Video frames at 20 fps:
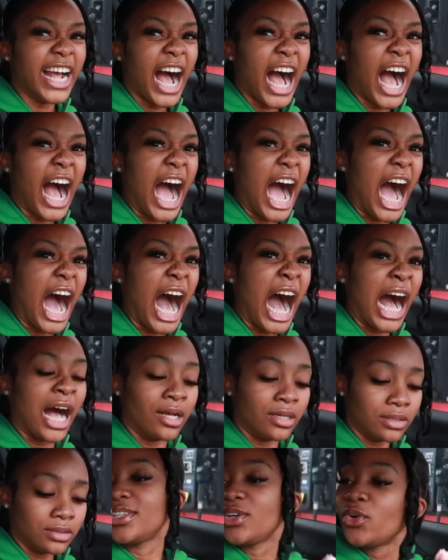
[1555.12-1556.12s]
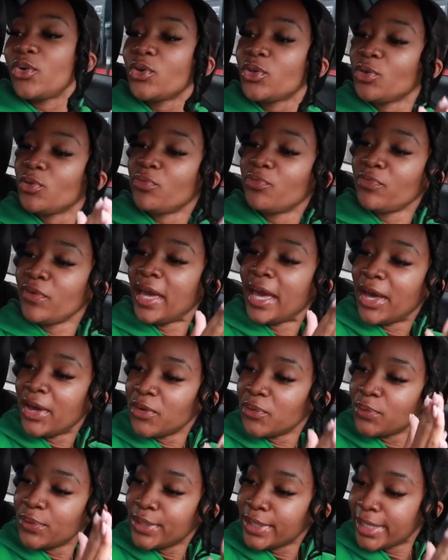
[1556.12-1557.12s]
Uh... Oh, you
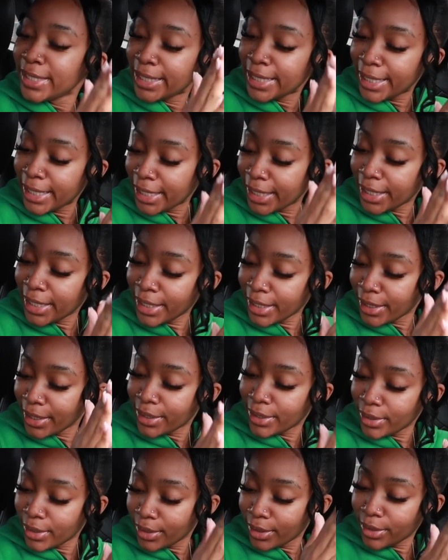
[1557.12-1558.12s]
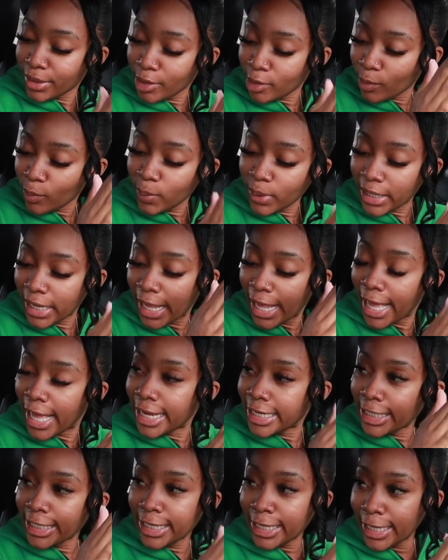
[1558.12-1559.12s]
found it. You got
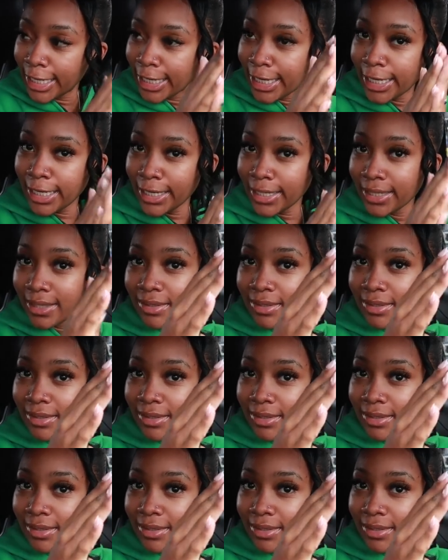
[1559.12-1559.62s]
it.